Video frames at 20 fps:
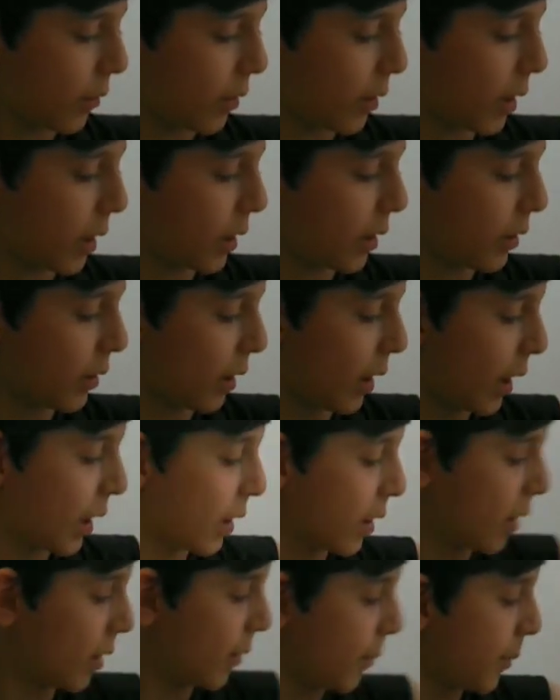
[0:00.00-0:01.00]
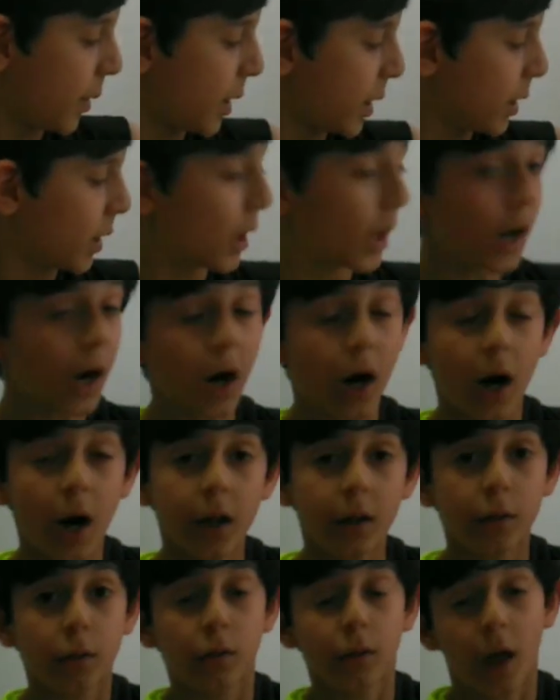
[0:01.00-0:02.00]
And like, I mean,
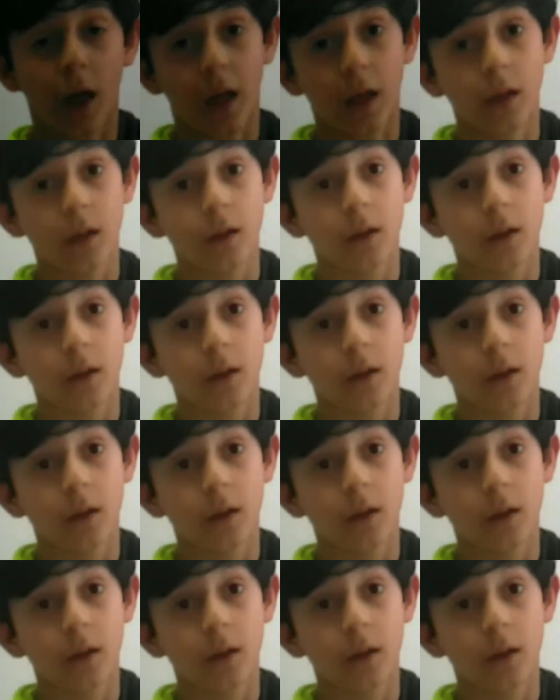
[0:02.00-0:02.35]
I'd say